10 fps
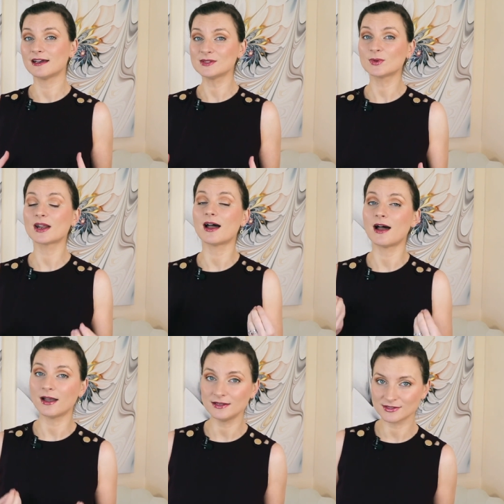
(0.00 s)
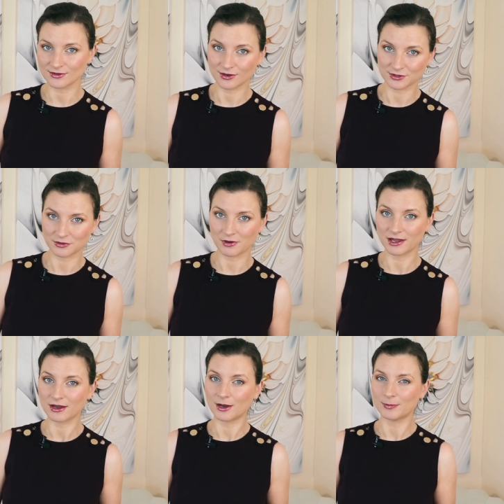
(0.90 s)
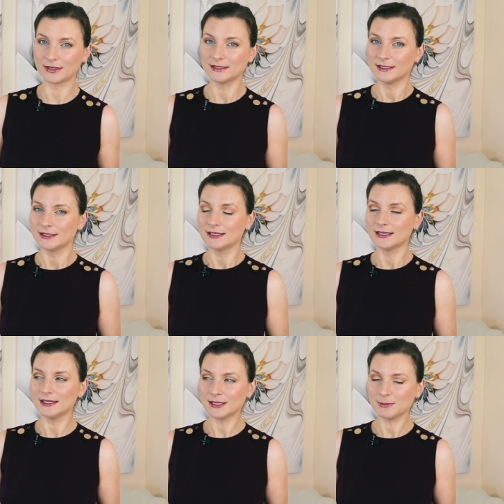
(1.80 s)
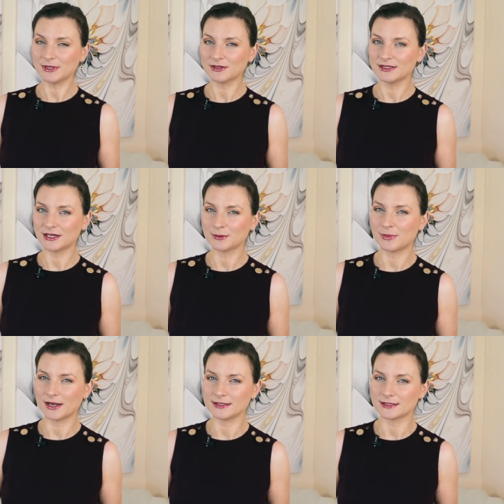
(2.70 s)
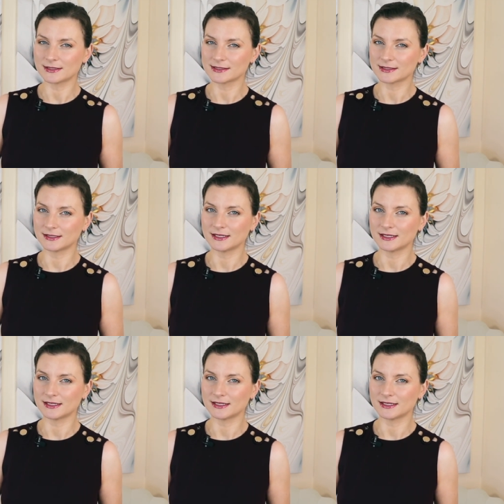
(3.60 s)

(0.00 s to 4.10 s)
that's what I saw growing up, and a little bit of narrow-minded, isn't